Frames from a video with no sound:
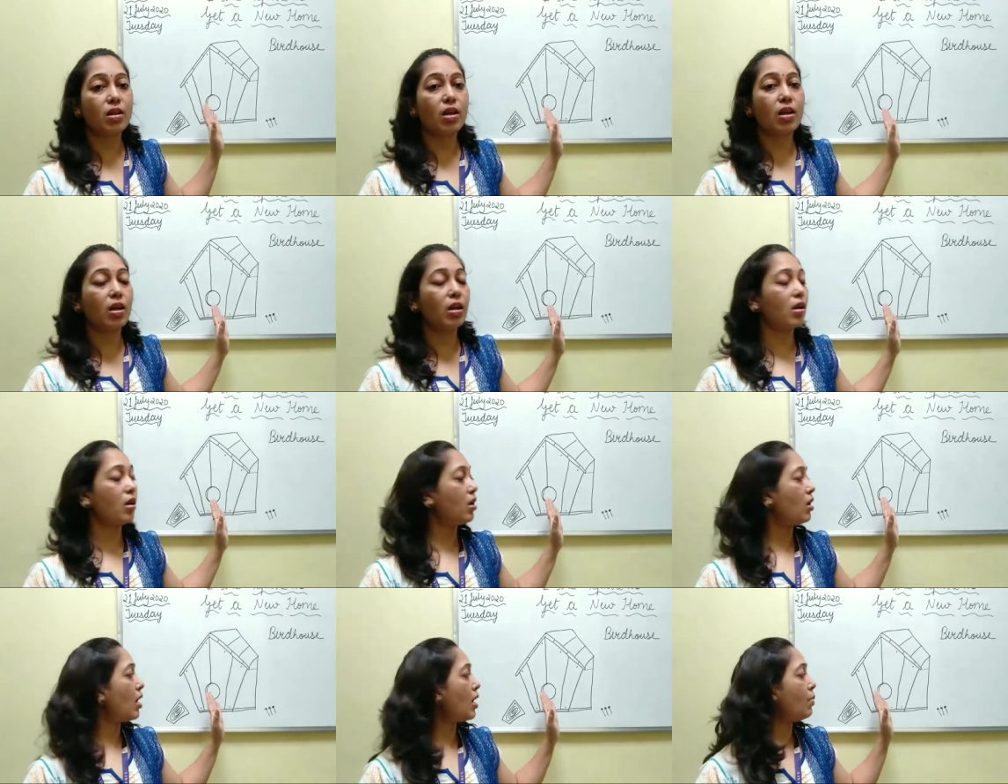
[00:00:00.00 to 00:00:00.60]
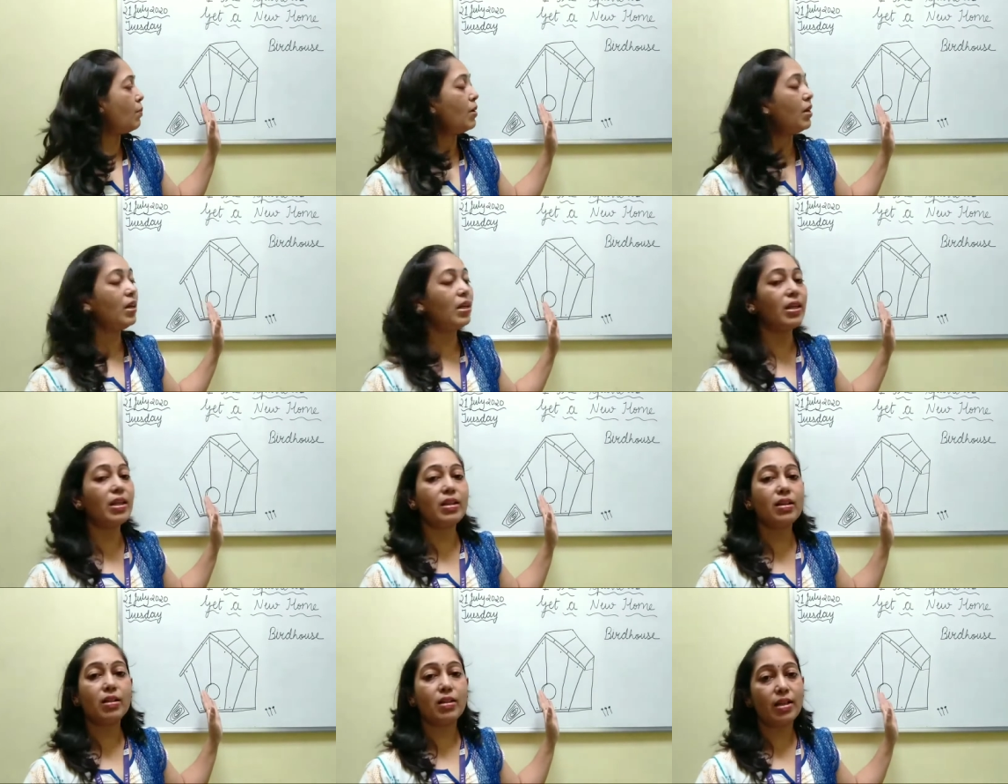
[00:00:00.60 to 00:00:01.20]
uh, are
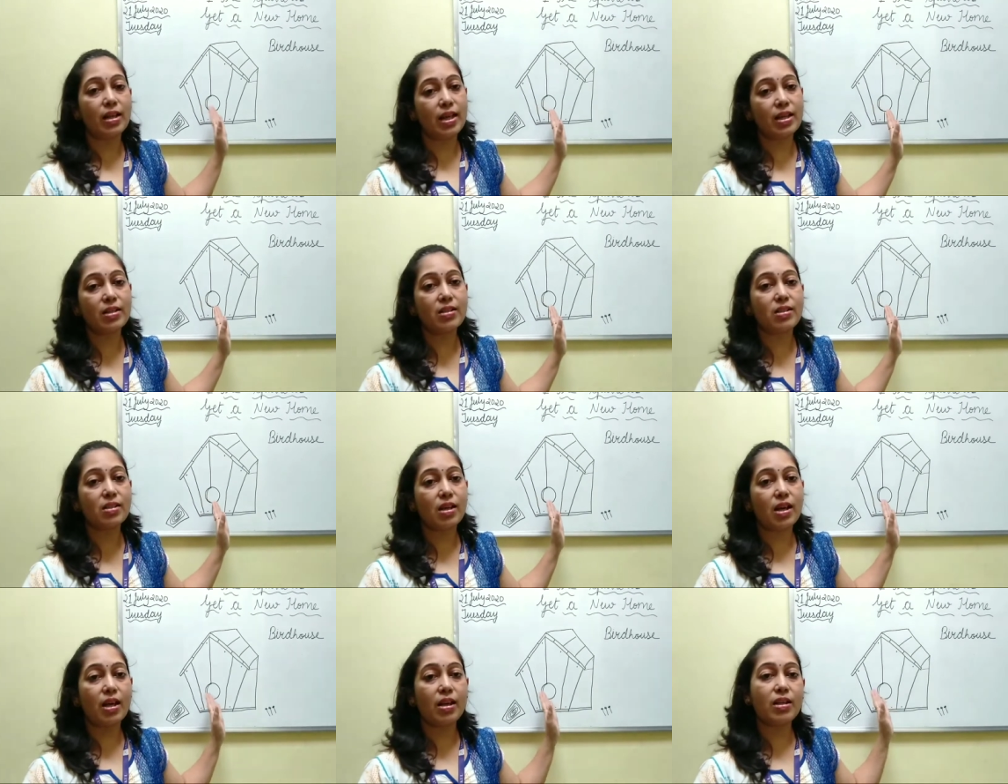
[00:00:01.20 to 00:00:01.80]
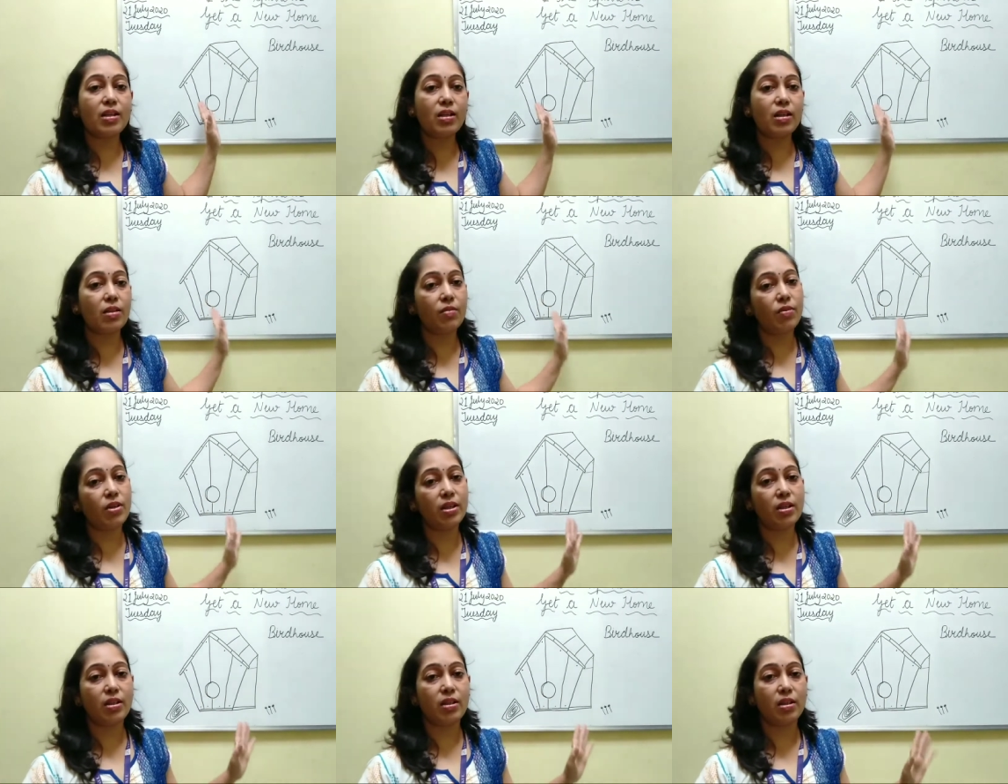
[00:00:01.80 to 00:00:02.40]
building a nest and
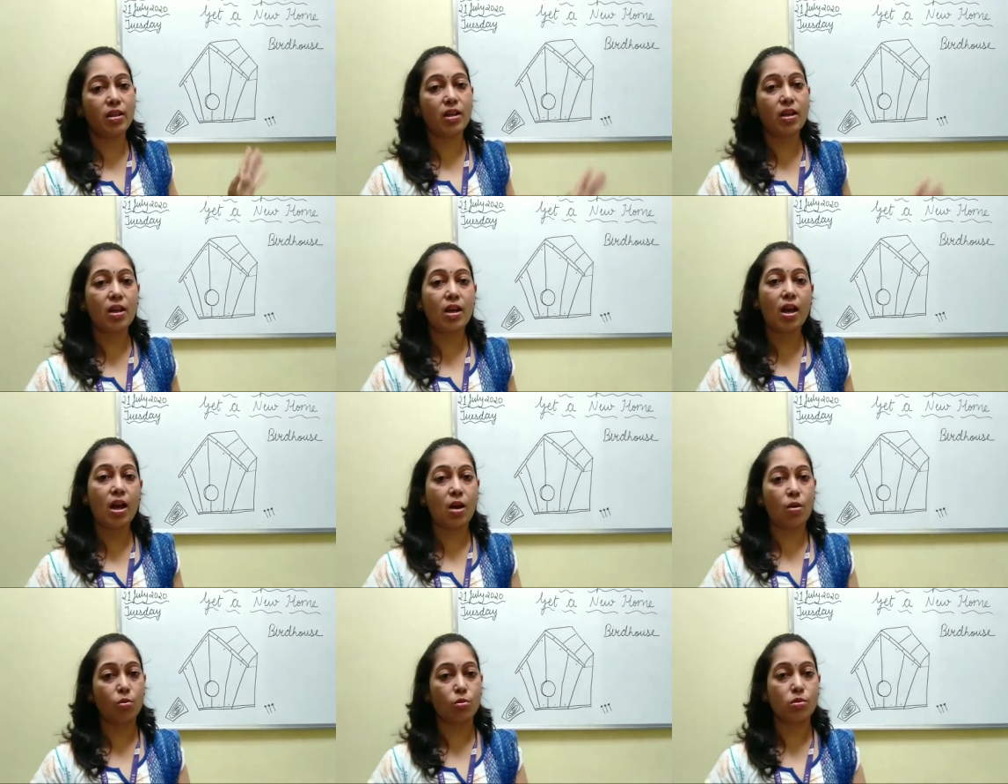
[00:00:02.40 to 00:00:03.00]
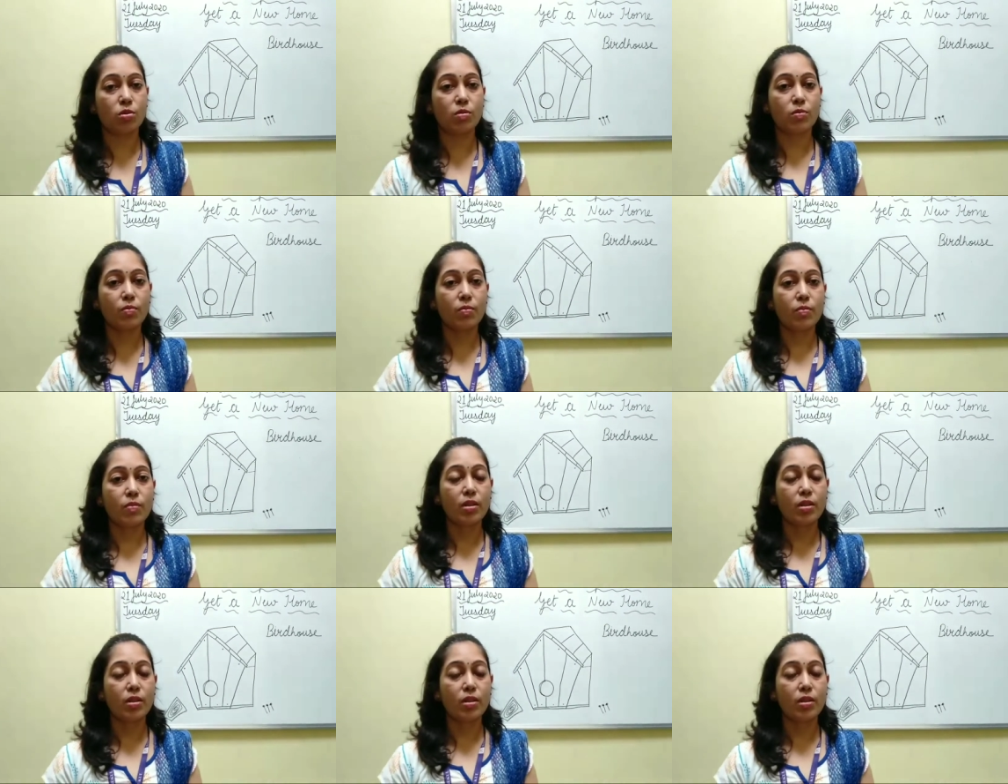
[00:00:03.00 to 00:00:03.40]
living in the house.